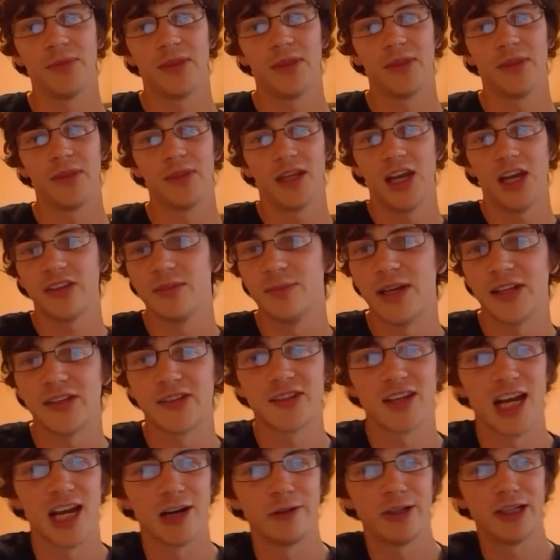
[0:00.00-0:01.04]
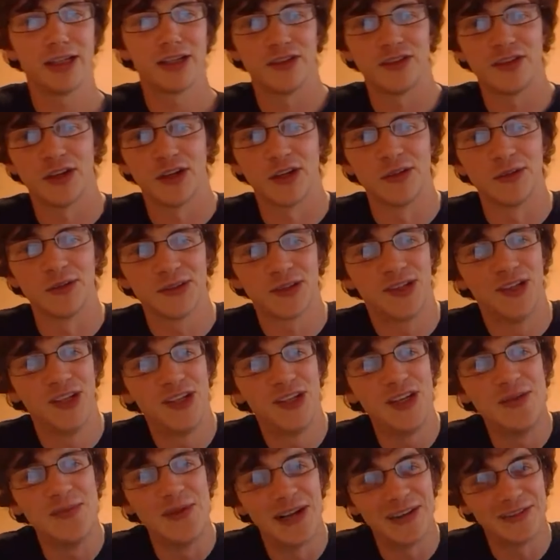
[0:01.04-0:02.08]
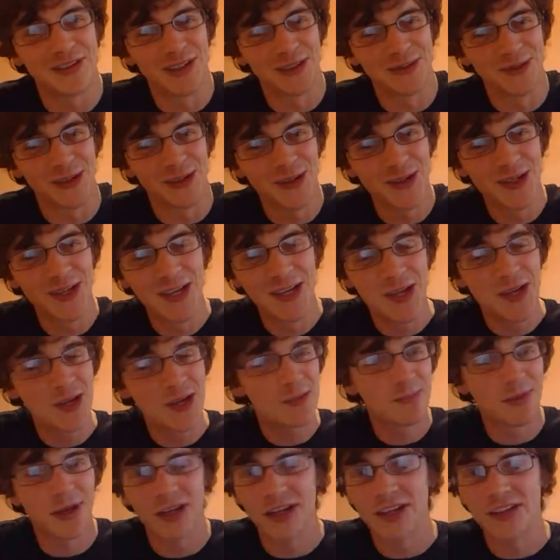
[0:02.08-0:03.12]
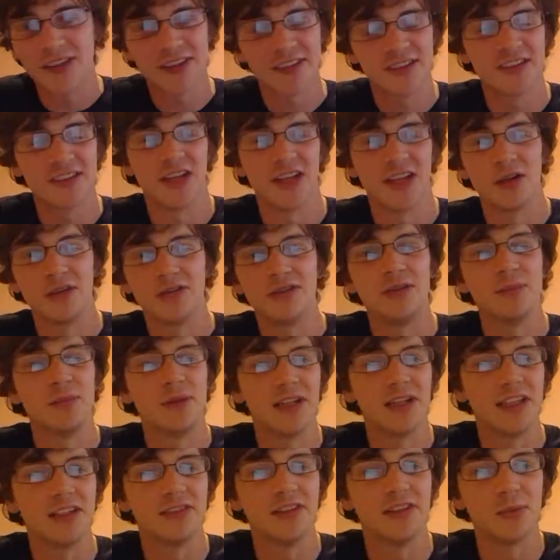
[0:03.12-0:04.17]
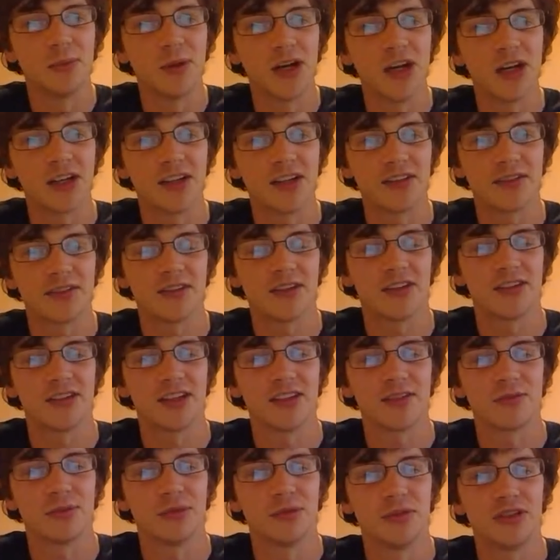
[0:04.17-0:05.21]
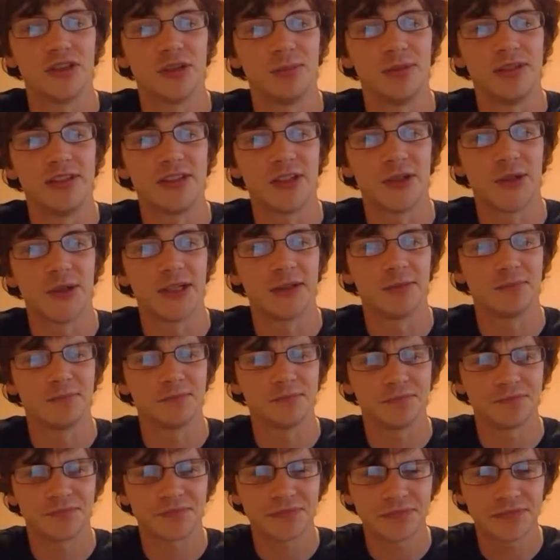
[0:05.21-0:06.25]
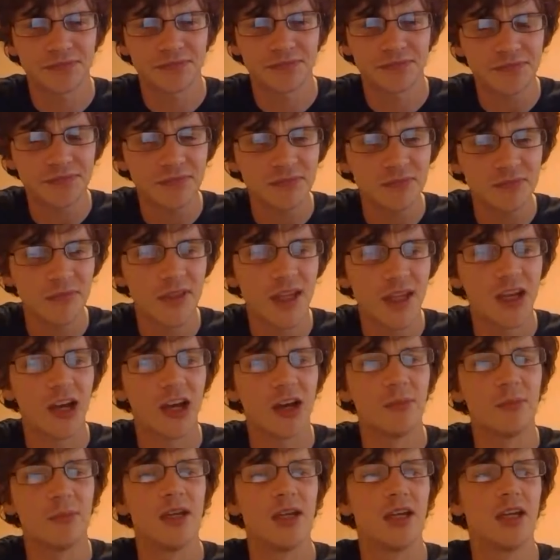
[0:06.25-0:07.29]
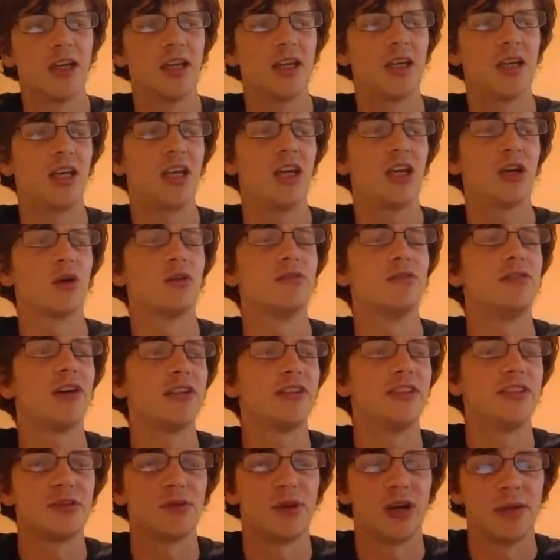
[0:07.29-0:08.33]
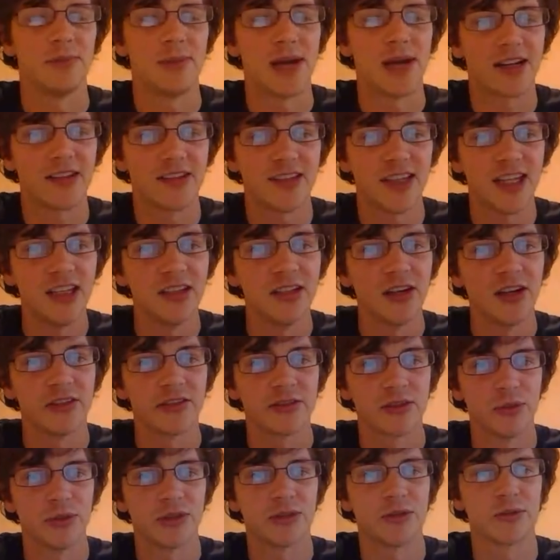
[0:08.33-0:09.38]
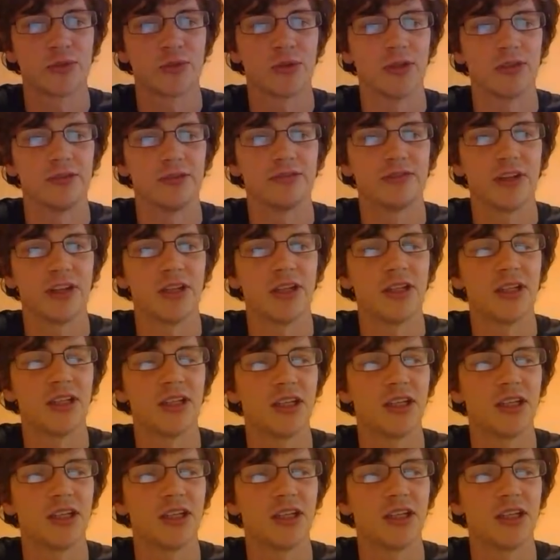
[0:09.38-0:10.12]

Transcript: It's a bit scary because you might have got it wrong, but it's if you believe in the work, I think it's what we should be doing. Got invited to write a magazine article, which was quite fun.